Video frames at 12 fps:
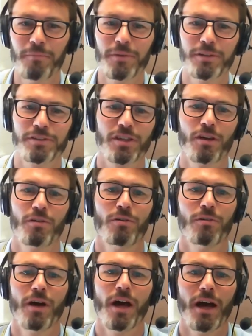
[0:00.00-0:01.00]
So
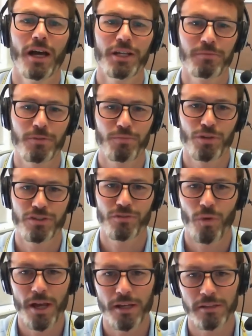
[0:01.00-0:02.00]
HMS Prince of
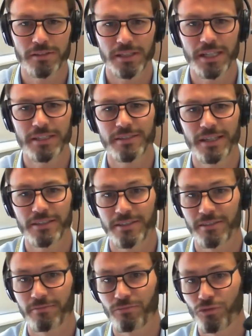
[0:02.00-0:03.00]
Wales is
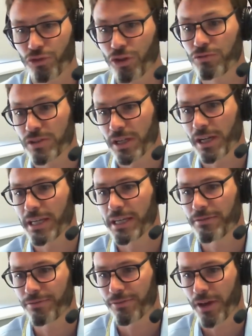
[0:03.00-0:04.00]
soon to
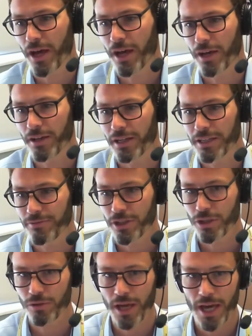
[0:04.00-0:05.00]
leave
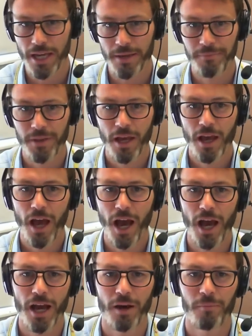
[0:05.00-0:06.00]
the UK,
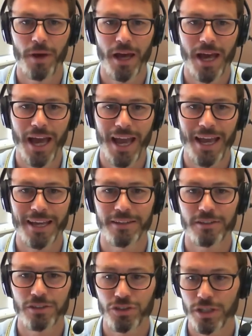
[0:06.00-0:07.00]

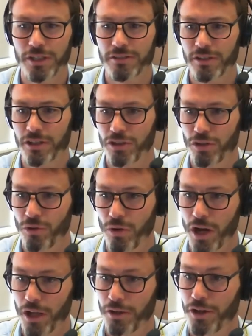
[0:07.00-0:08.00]
and she is going to do
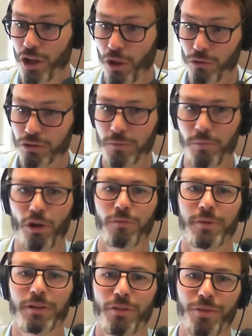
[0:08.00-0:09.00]
a long
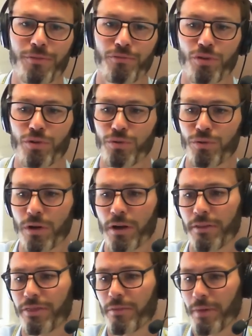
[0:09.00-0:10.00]
deployment through
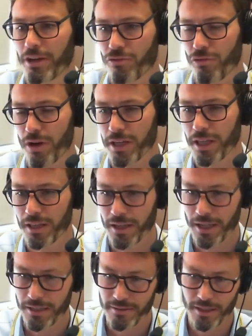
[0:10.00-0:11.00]
the Mediterranean
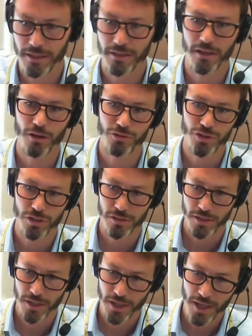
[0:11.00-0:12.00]
into the Indian
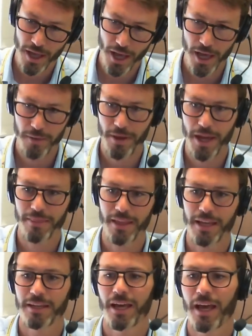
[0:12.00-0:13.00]
Ocean, and
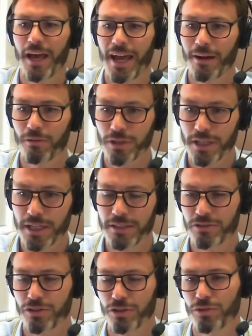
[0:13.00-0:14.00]
then out
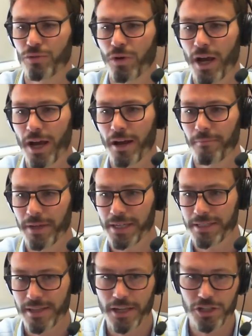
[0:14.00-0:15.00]
into
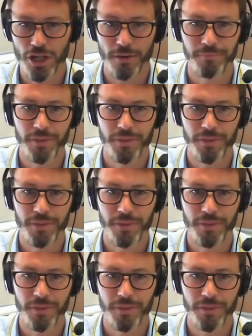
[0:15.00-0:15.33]
East Asia